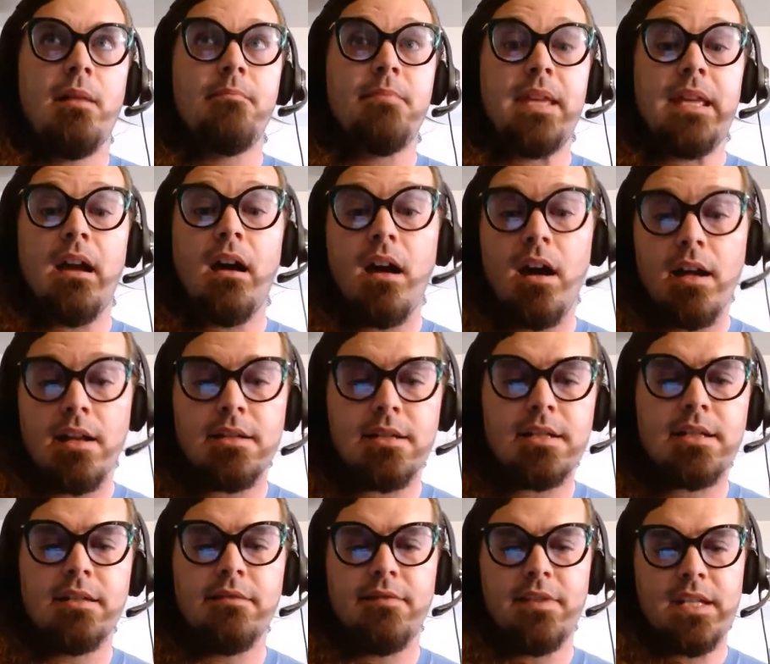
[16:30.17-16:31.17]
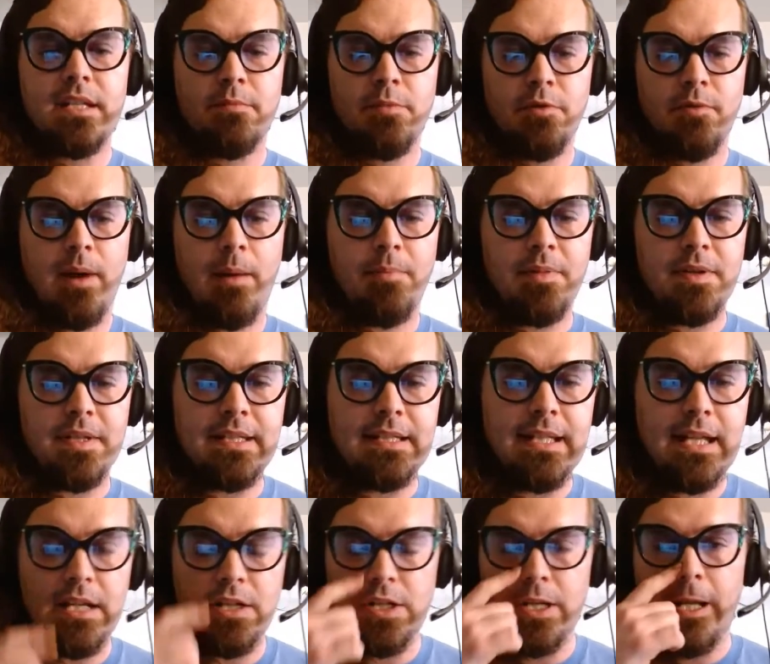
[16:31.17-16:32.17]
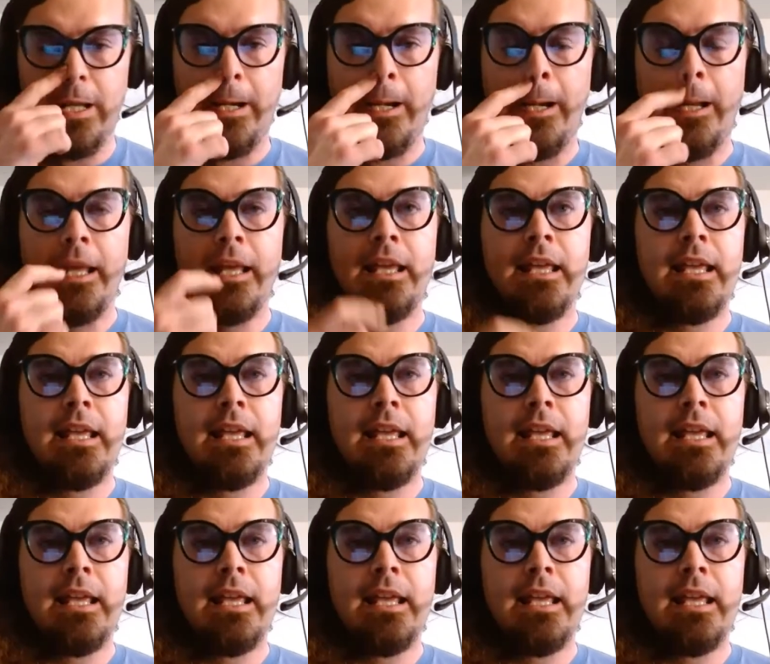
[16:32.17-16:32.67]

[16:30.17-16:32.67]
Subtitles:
beyond the visible representation